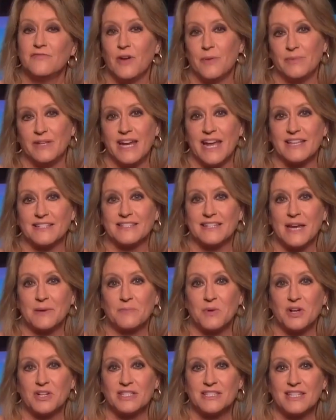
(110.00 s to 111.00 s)
From the
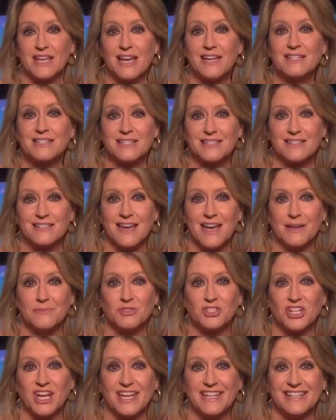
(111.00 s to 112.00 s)
NASDAQ market site,
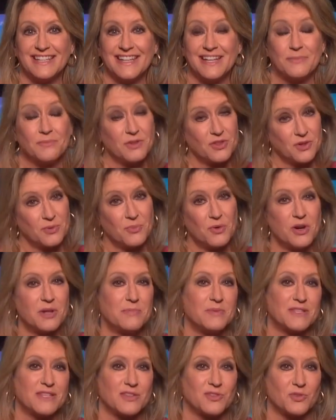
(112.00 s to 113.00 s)
I'm Jane King with your
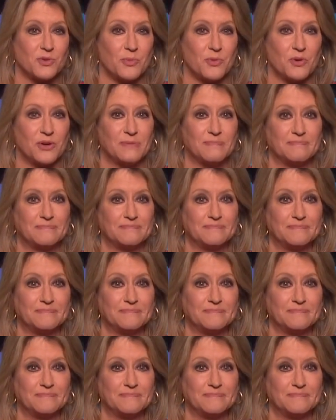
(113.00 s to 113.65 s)
morning business report.